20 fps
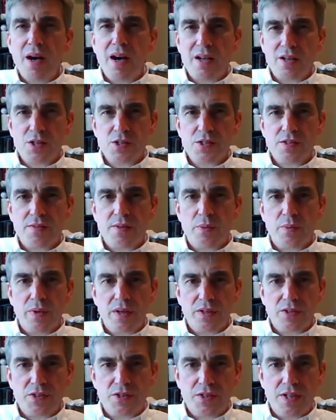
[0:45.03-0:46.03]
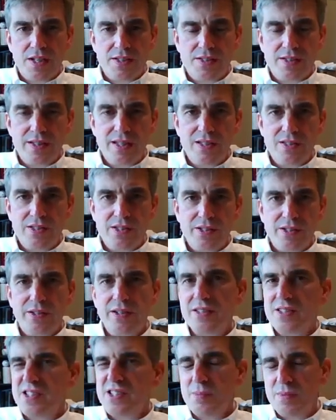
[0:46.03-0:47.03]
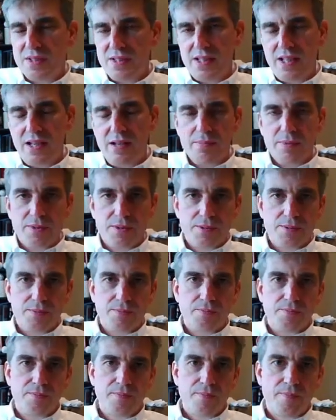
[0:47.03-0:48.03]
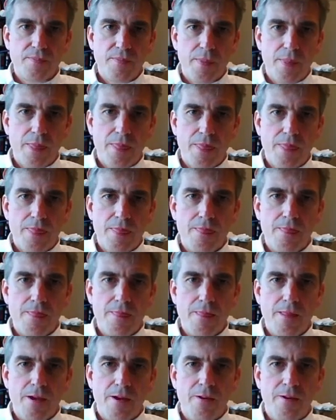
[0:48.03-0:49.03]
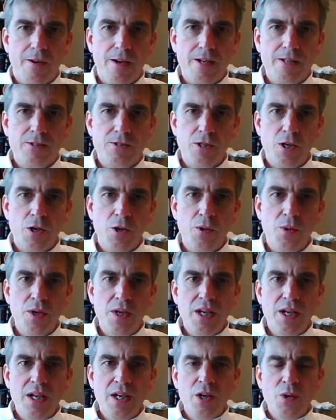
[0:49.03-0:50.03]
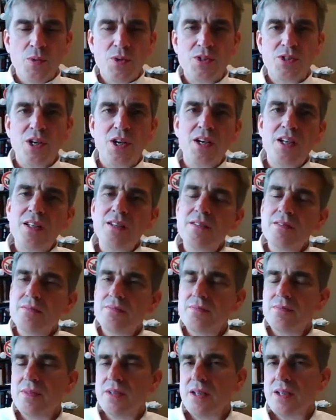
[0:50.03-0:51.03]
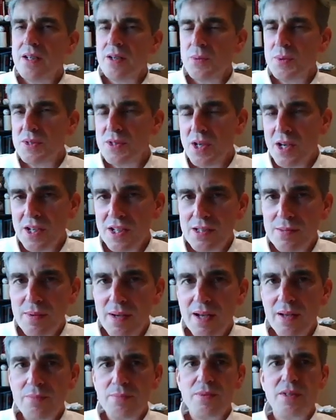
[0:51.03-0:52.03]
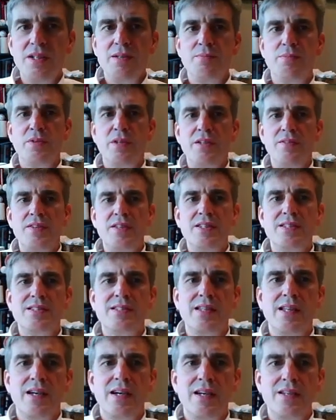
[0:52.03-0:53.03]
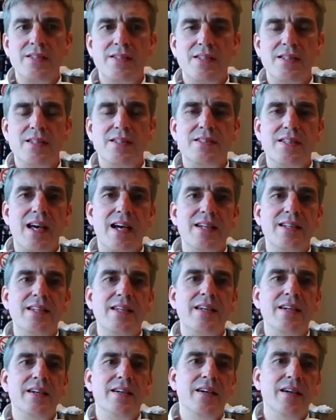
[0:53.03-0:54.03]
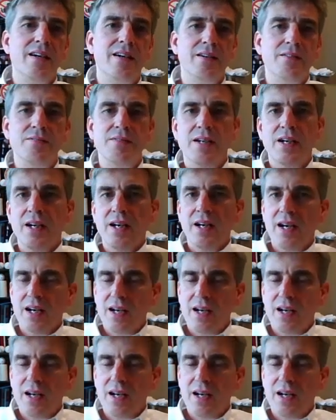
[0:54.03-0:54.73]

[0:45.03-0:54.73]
models of the Reynolds stress tensor and some examples. All right, so we talked about in previous slides this idea of